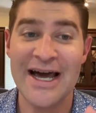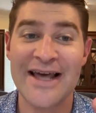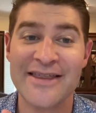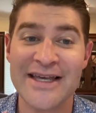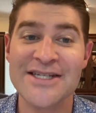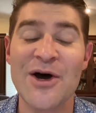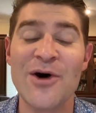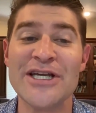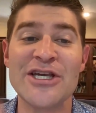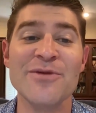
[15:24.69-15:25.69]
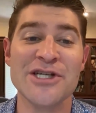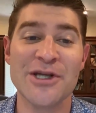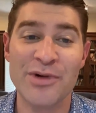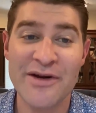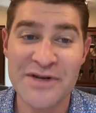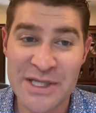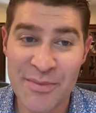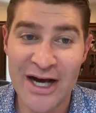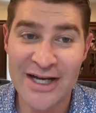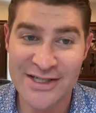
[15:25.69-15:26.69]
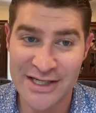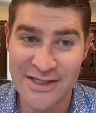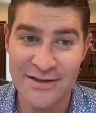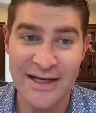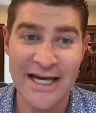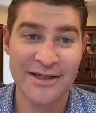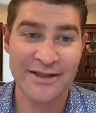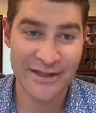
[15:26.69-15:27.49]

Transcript: like things that only humans could previously process, like,